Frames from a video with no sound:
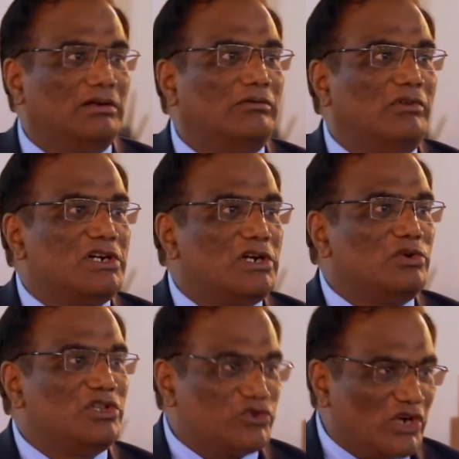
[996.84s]
worked
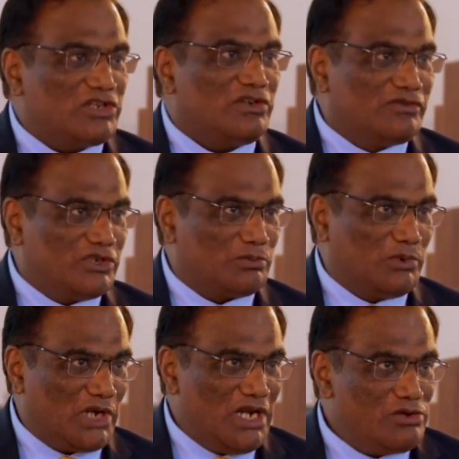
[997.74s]
out the structure of this
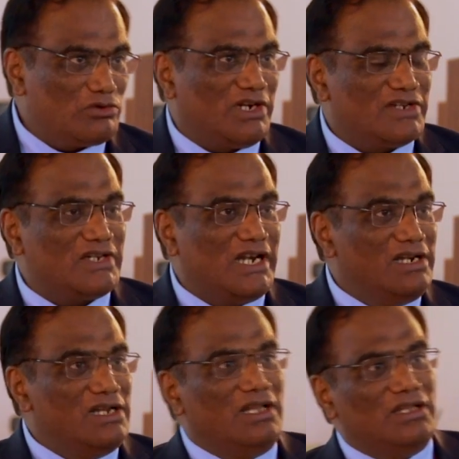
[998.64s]
protein to understand
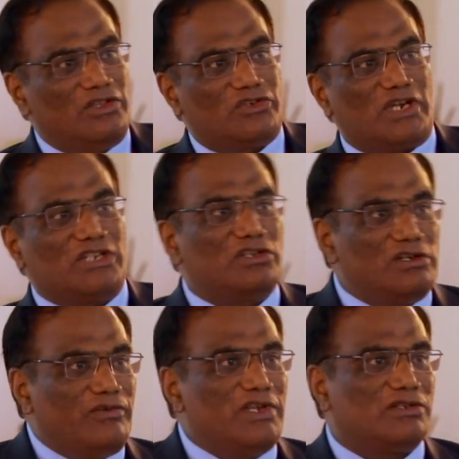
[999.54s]
the structural
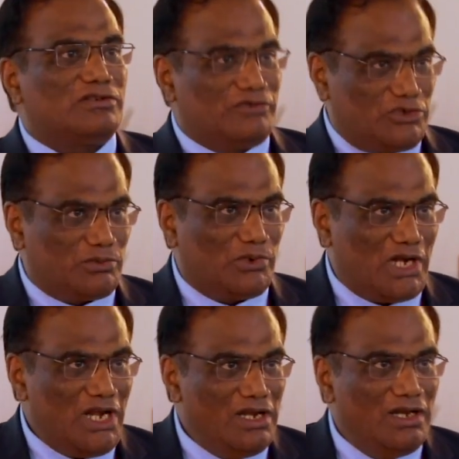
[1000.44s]
features of this
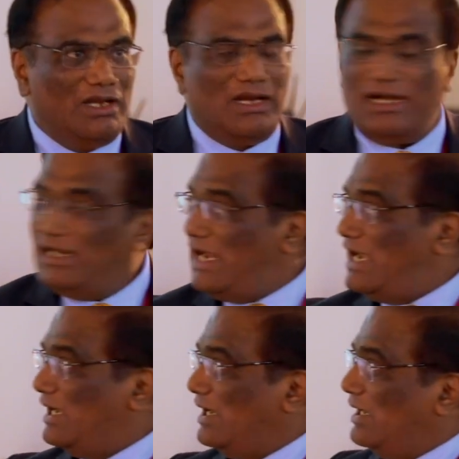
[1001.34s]
protein. And then